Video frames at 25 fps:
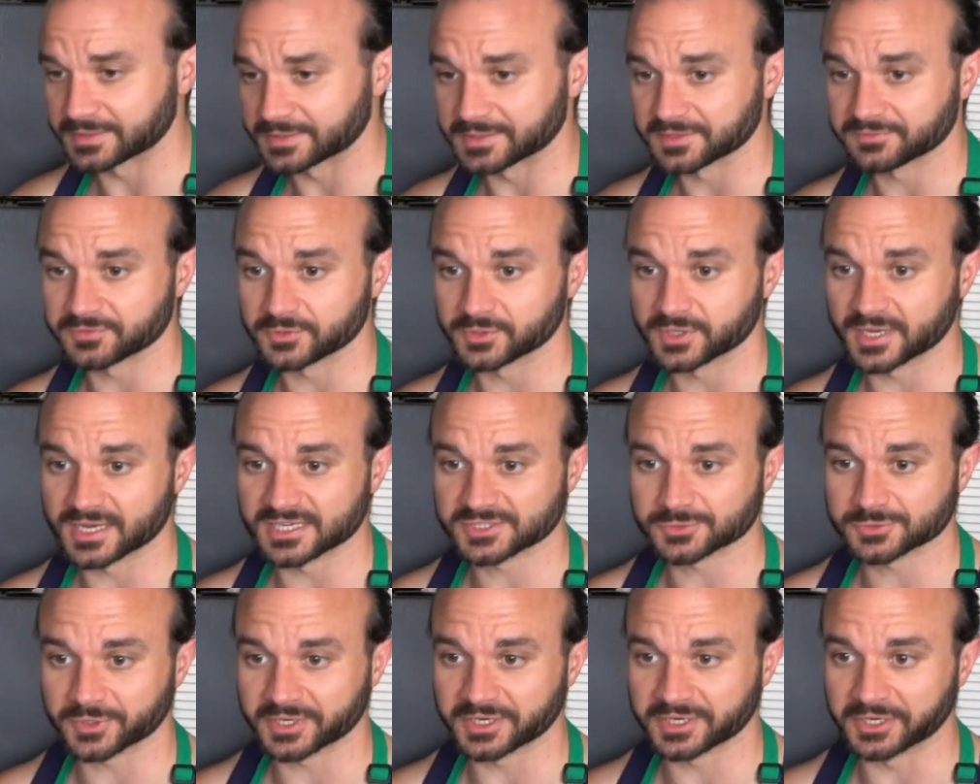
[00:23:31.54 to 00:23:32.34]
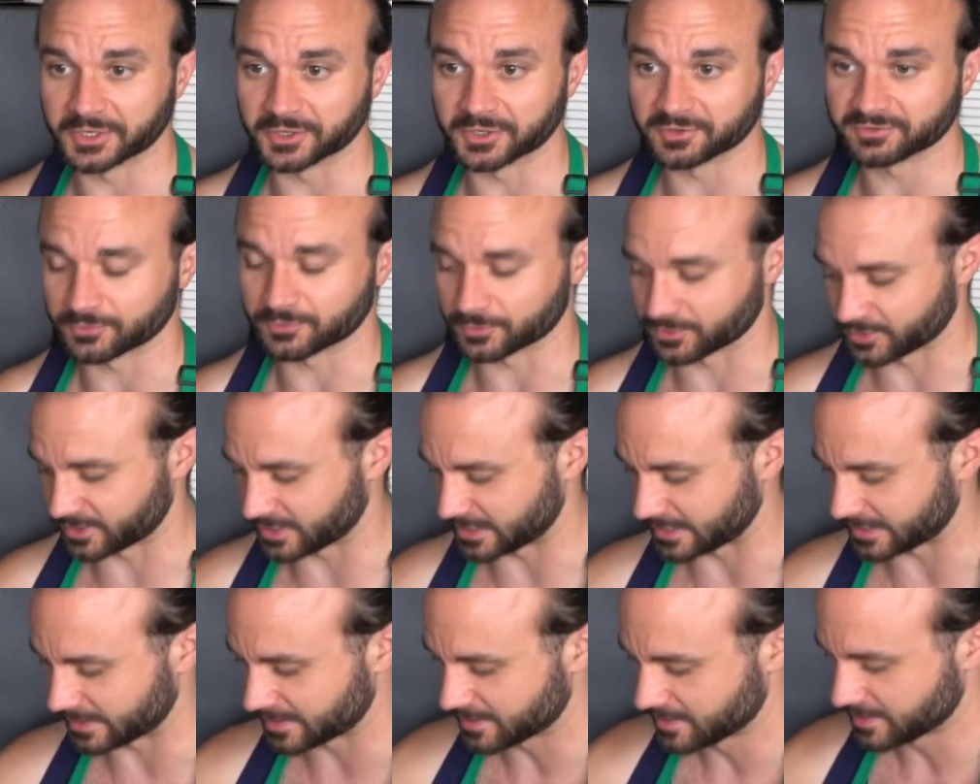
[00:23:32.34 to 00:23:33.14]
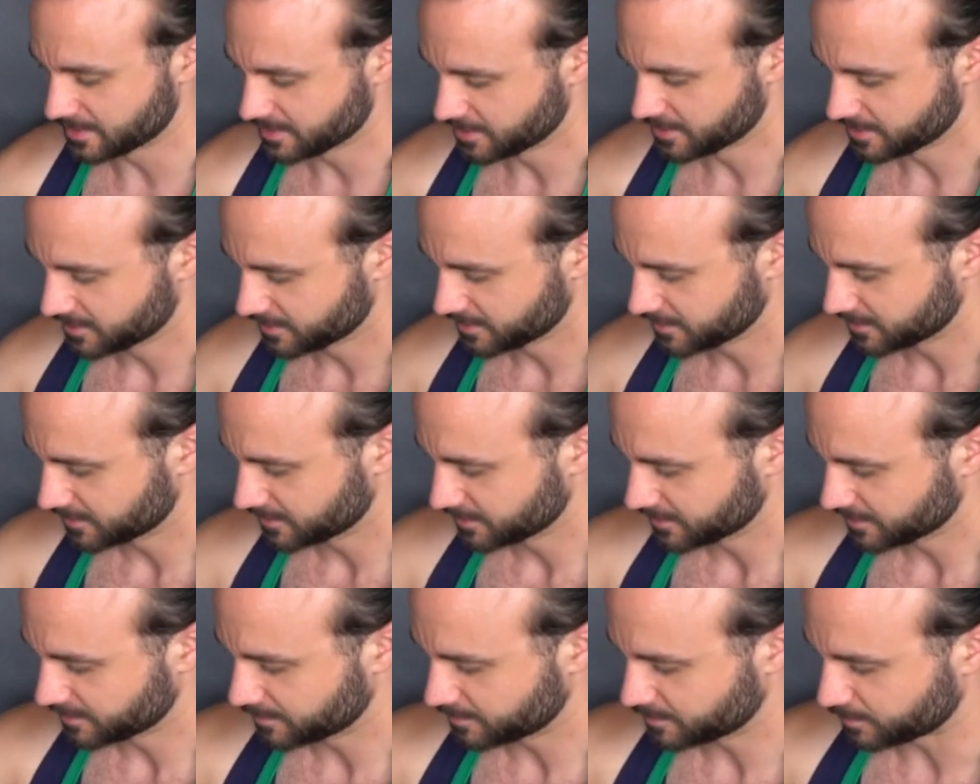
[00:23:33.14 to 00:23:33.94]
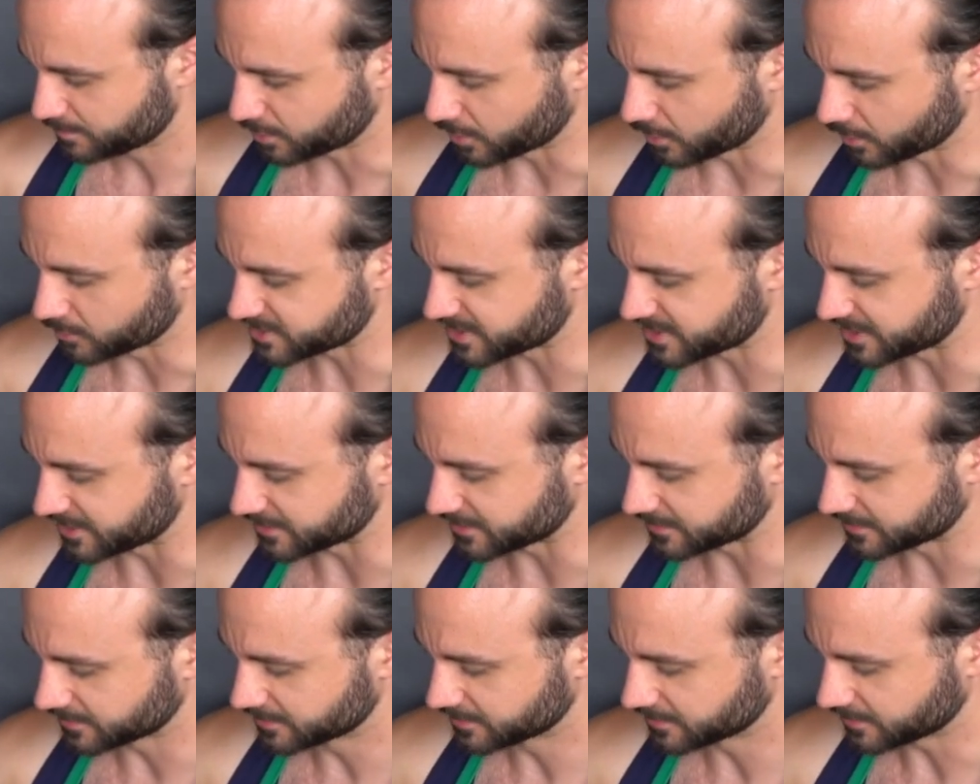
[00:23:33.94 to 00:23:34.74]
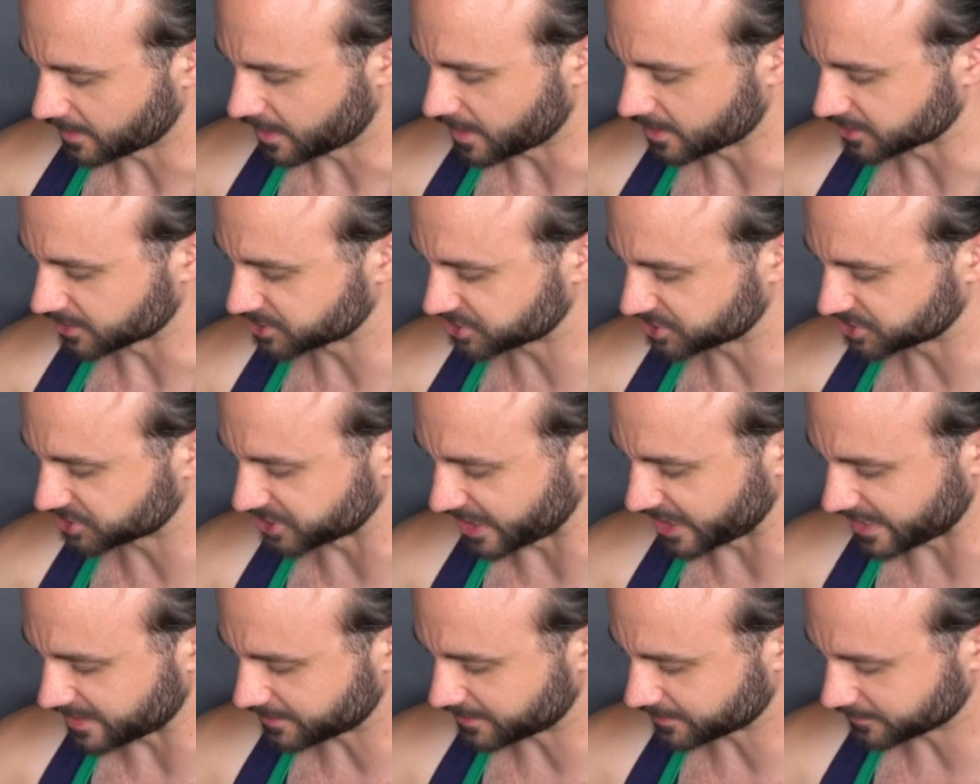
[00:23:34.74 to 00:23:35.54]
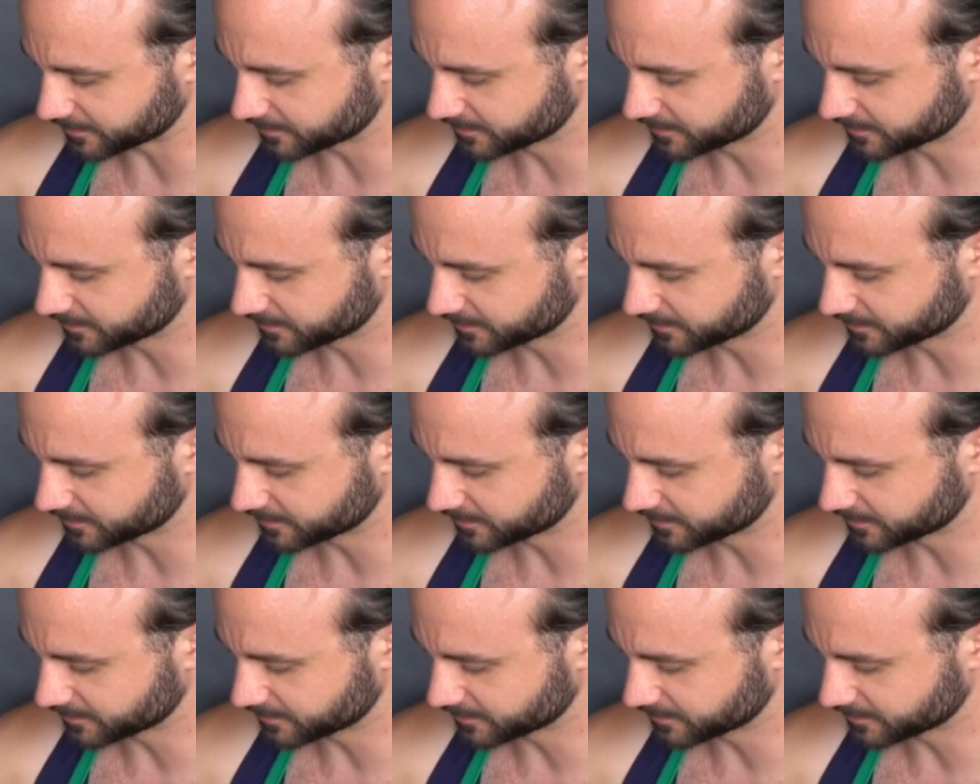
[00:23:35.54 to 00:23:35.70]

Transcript: And if you guys were here for the protein shake